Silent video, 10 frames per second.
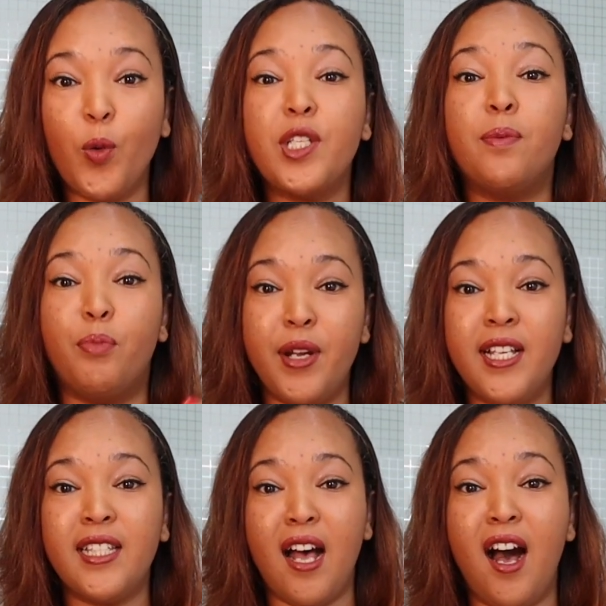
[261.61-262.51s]
which
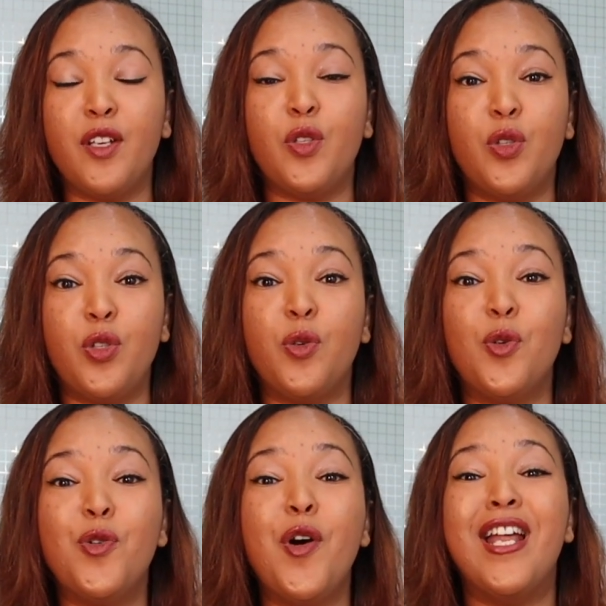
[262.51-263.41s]
brings us
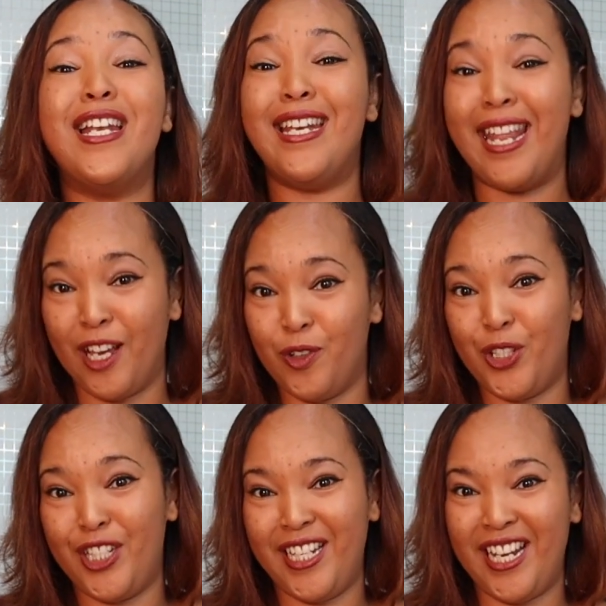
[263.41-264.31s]
to
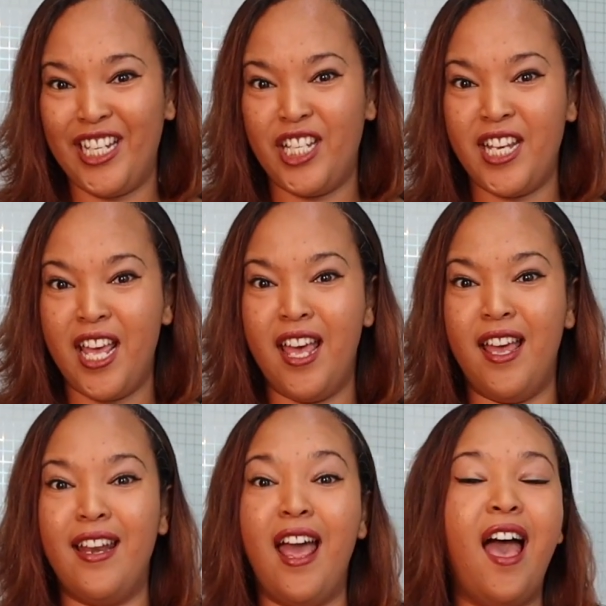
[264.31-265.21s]

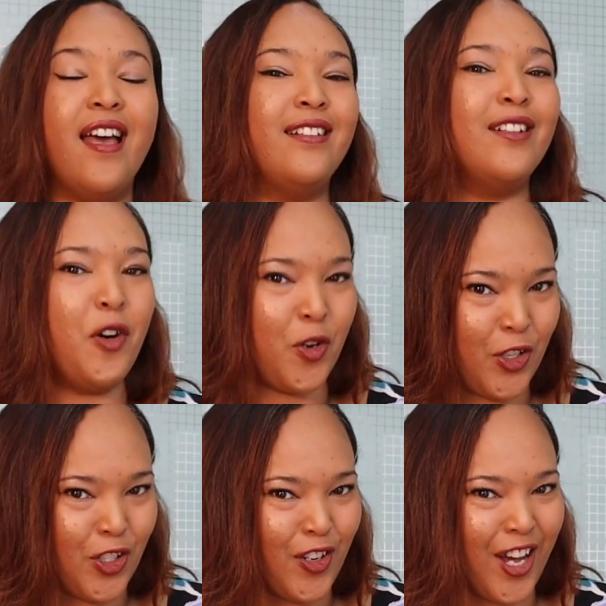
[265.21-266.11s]
negotiation and
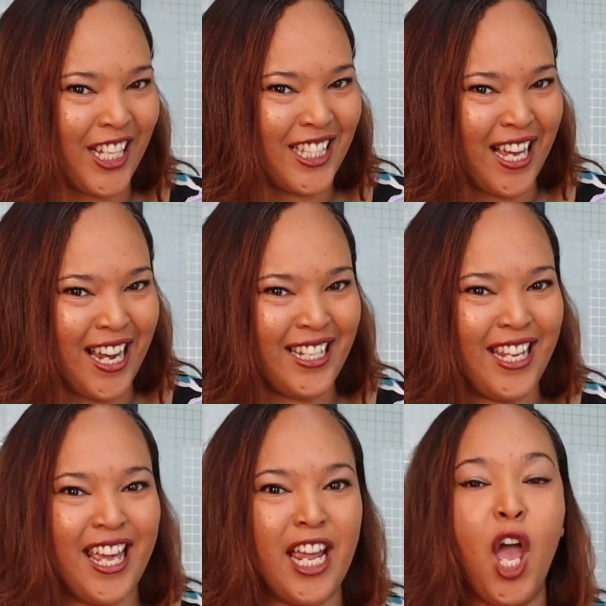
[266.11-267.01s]
contract
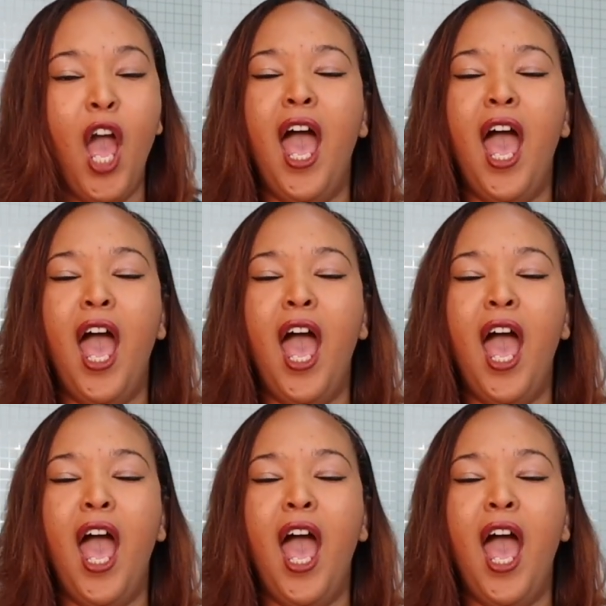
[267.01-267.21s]
signing.